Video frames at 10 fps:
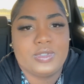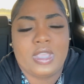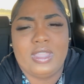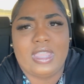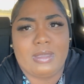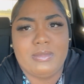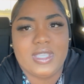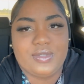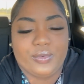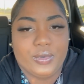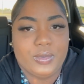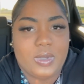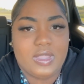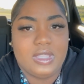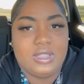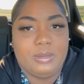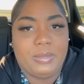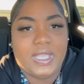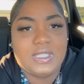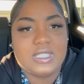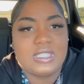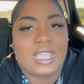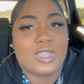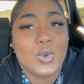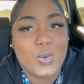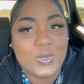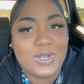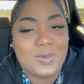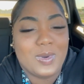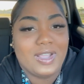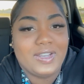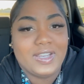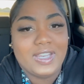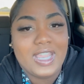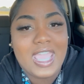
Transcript: and like mixed fruit, and then the base is like coconut water,